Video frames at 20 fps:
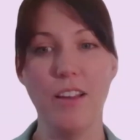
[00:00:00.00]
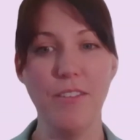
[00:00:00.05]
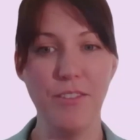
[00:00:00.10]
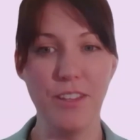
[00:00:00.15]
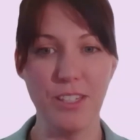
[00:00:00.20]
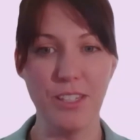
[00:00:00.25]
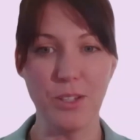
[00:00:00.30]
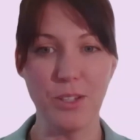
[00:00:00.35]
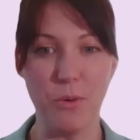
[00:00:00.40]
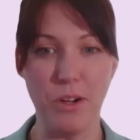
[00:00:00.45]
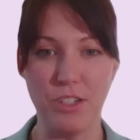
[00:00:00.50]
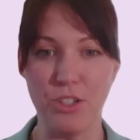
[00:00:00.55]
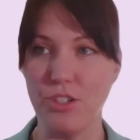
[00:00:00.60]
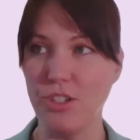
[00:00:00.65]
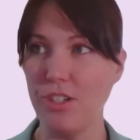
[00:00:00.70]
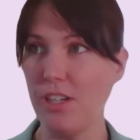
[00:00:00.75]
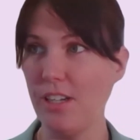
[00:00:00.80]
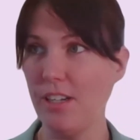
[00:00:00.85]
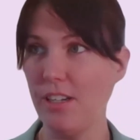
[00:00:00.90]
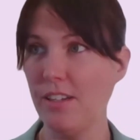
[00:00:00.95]
love this
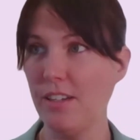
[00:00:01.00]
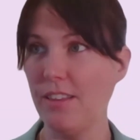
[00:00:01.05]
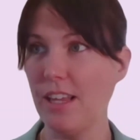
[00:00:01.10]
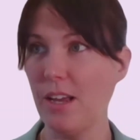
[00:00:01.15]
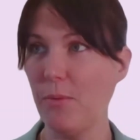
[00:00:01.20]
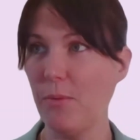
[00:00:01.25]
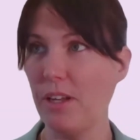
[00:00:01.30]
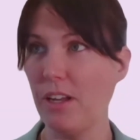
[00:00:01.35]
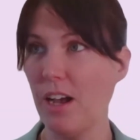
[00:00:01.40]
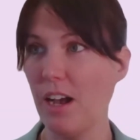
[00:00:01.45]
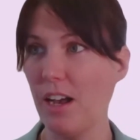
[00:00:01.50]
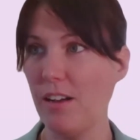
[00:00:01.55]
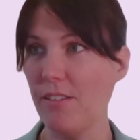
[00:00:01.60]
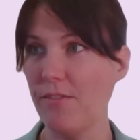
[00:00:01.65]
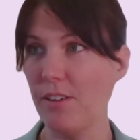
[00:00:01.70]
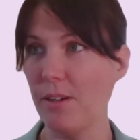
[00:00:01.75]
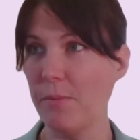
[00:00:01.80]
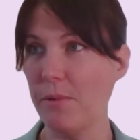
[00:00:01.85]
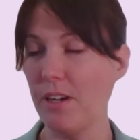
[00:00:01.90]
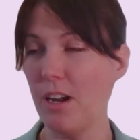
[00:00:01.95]
question that we got
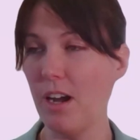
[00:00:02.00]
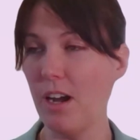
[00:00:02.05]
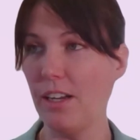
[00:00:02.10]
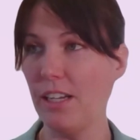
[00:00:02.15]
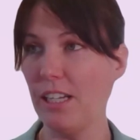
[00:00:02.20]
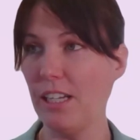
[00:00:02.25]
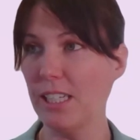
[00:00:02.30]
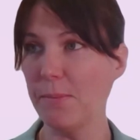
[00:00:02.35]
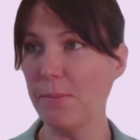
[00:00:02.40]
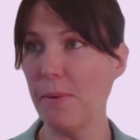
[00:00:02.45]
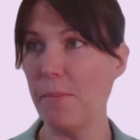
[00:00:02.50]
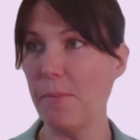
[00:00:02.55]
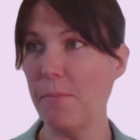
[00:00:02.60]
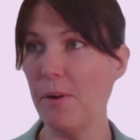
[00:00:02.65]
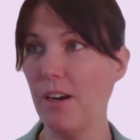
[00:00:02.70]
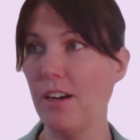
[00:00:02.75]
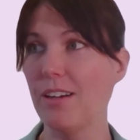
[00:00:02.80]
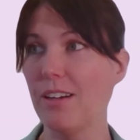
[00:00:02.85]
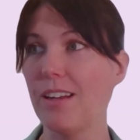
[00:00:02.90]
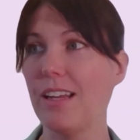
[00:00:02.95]
from an audience
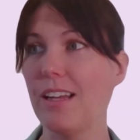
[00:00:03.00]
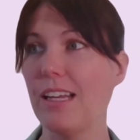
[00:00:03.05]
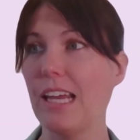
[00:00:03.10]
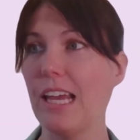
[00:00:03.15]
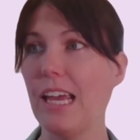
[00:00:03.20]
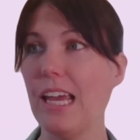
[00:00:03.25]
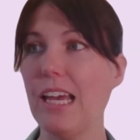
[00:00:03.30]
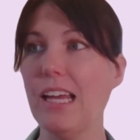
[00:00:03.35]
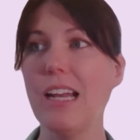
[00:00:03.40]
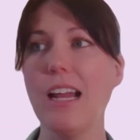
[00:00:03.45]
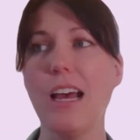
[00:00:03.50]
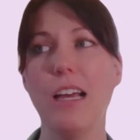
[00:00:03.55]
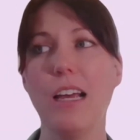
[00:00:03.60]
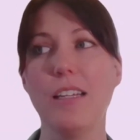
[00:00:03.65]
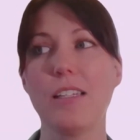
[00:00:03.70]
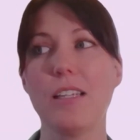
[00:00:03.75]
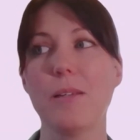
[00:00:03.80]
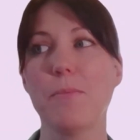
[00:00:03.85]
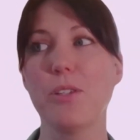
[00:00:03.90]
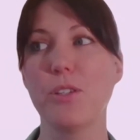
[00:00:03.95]
member. Can I
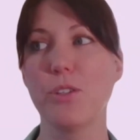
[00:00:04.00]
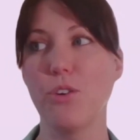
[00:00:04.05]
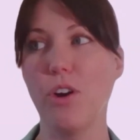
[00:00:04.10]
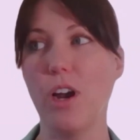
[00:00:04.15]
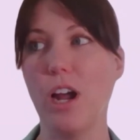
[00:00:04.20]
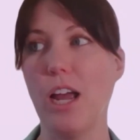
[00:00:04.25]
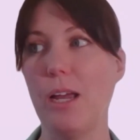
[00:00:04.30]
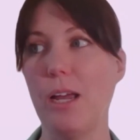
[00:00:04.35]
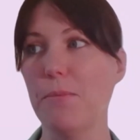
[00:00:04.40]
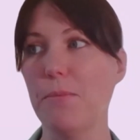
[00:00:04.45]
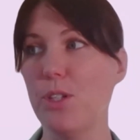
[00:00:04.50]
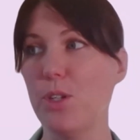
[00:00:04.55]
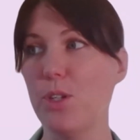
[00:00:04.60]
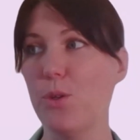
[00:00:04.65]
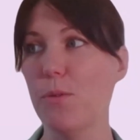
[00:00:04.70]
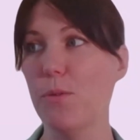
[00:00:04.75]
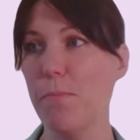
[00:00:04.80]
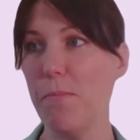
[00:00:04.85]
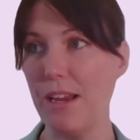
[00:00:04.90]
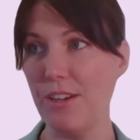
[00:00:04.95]
subscribe
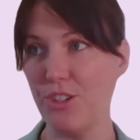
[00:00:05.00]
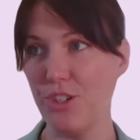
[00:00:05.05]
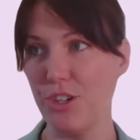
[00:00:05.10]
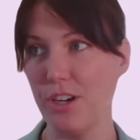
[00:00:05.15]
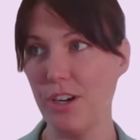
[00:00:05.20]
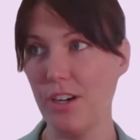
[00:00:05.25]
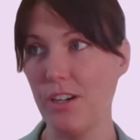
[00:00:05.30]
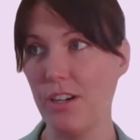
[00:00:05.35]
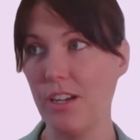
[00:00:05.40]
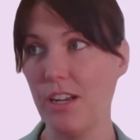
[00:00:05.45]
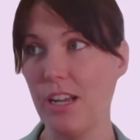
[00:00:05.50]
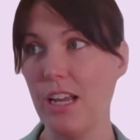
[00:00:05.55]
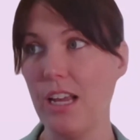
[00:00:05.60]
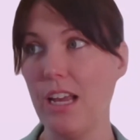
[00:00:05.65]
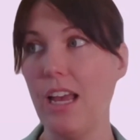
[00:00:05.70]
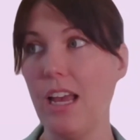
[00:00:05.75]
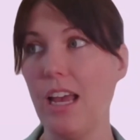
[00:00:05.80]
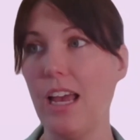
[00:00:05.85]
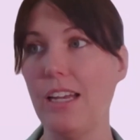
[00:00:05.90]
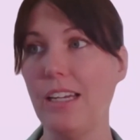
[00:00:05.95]
to a measure
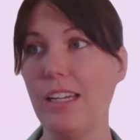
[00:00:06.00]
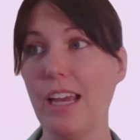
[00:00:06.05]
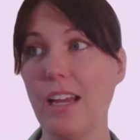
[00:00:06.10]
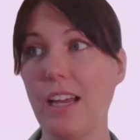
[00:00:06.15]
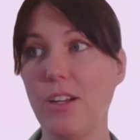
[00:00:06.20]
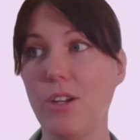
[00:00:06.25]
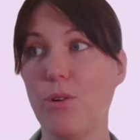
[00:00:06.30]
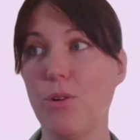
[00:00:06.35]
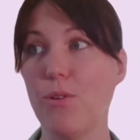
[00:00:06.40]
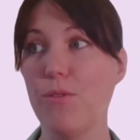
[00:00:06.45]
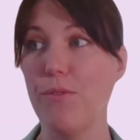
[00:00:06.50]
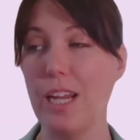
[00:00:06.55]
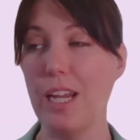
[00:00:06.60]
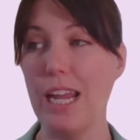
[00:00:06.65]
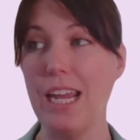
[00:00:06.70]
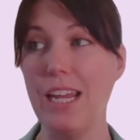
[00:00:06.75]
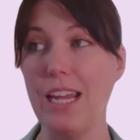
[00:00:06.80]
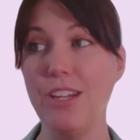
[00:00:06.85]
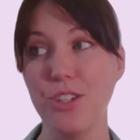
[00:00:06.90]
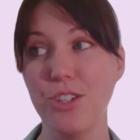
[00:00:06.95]
and get
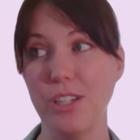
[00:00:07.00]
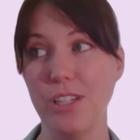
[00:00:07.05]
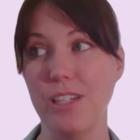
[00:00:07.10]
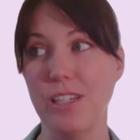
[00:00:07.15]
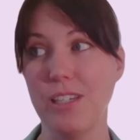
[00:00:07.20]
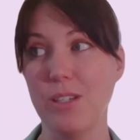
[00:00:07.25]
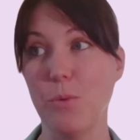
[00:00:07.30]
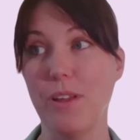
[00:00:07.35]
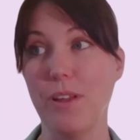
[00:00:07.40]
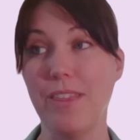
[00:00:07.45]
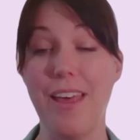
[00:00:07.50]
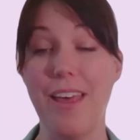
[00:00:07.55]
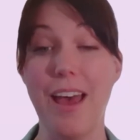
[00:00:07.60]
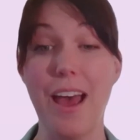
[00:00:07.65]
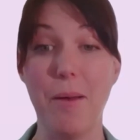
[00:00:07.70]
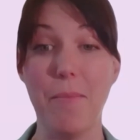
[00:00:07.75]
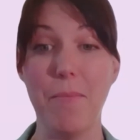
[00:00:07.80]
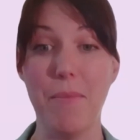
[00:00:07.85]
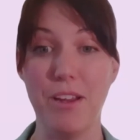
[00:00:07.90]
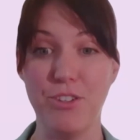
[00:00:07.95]
notifications when
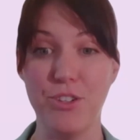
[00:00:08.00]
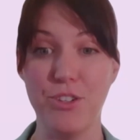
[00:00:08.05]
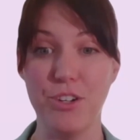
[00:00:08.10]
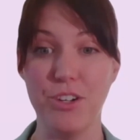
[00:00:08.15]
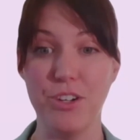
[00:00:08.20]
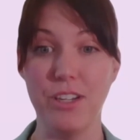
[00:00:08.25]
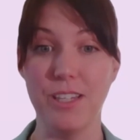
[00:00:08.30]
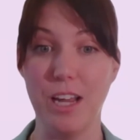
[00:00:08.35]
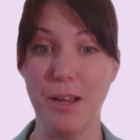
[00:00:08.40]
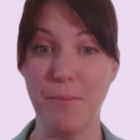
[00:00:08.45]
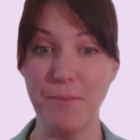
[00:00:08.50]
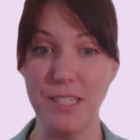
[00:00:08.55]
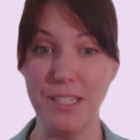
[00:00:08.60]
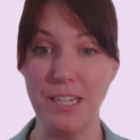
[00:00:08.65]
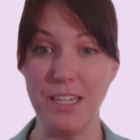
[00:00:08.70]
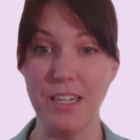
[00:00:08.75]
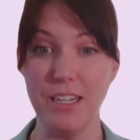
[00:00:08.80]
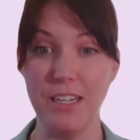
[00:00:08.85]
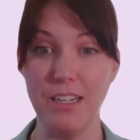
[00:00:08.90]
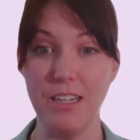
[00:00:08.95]
that measure is
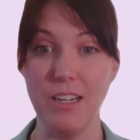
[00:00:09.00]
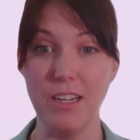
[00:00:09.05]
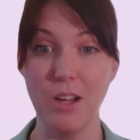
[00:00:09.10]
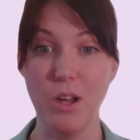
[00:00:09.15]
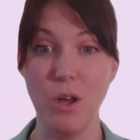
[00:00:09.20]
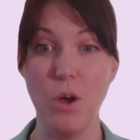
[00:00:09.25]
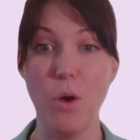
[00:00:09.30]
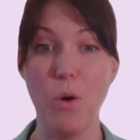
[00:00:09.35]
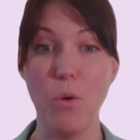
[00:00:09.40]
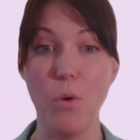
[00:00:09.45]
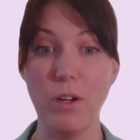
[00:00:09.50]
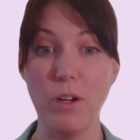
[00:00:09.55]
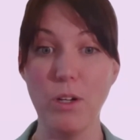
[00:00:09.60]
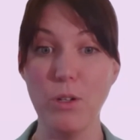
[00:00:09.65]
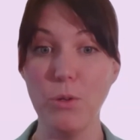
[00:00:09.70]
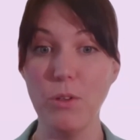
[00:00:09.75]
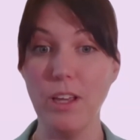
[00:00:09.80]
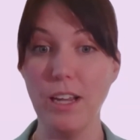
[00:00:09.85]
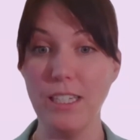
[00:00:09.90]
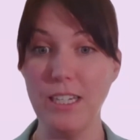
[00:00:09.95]
updated? What a
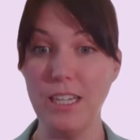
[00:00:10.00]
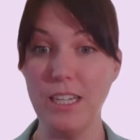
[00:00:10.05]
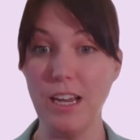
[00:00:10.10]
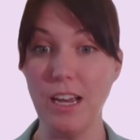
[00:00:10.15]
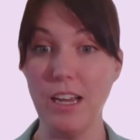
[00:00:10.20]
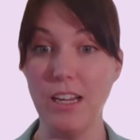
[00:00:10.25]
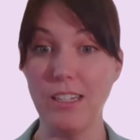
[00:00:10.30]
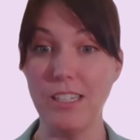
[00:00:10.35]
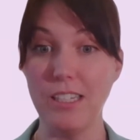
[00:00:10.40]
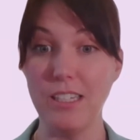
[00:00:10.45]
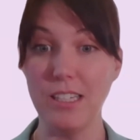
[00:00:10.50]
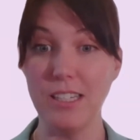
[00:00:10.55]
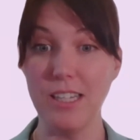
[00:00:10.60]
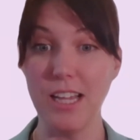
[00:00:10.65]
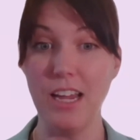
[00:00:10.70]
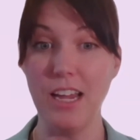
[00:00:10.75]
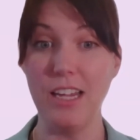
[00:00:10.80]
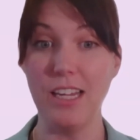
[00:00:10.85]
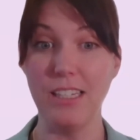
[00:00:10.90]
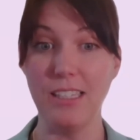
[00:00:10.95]
cool idea. Does
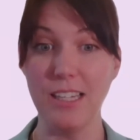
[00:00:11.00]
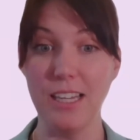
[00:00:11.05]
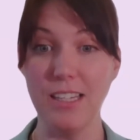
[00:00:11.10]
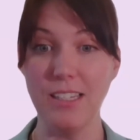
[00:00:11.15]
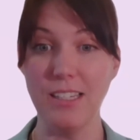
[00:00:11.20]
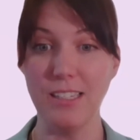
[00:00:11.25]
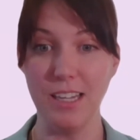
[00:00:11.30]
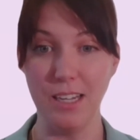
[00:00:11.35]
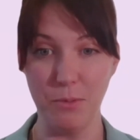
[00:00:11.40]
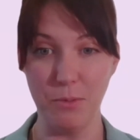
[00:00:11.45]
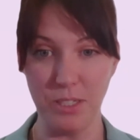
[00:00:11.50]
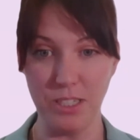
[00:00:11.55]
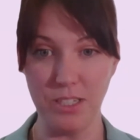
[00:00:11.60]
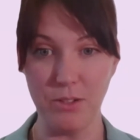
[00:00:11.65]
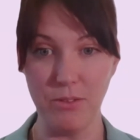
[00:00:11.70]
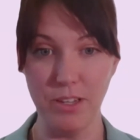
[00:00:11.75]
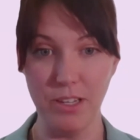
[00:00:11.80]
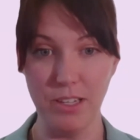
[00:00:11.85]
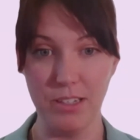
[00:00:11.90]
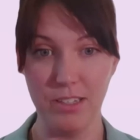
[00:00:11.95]
that exist? Can we
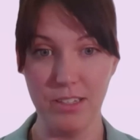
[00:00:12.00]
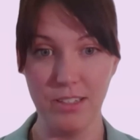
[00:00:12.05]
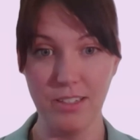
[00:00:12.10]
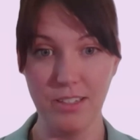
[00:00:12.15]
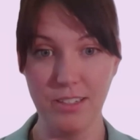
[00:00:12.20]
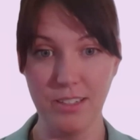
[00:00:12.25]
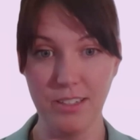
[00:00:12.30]
do it?